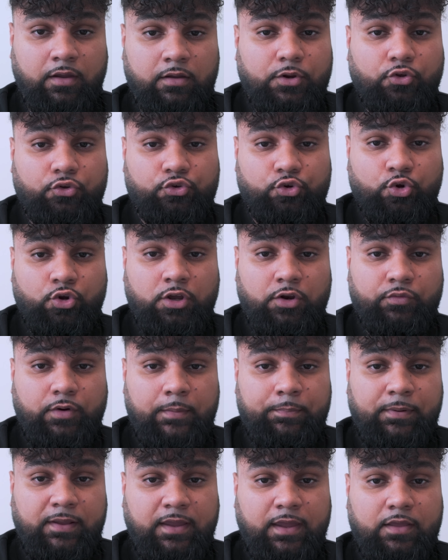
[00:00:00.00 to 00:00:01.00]
because you can
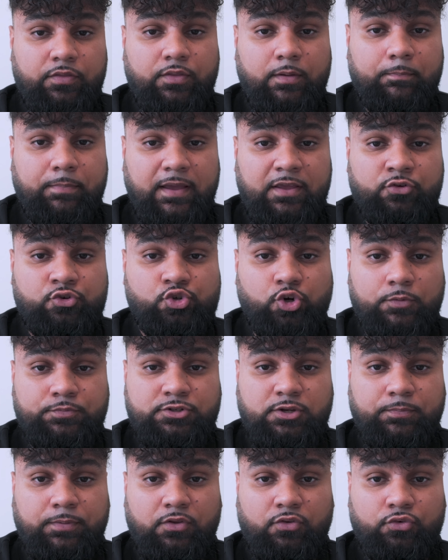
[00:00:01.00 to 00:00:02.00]
replicate the best
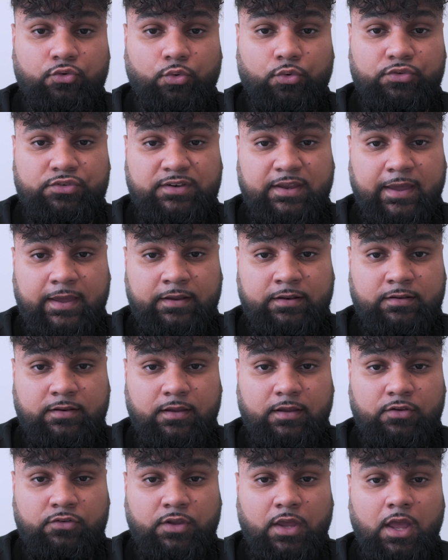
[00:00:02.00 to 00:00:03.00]
dropshipping stores'
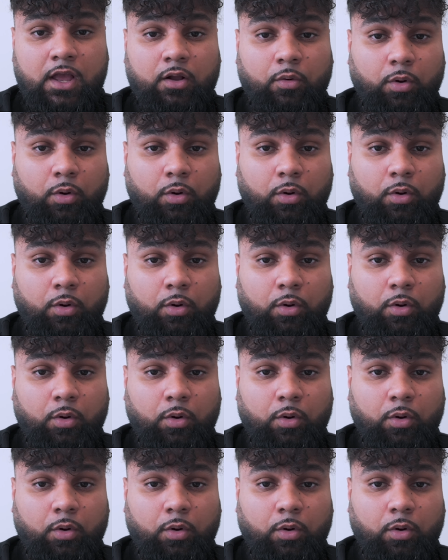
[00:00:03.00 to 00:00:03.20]
tactics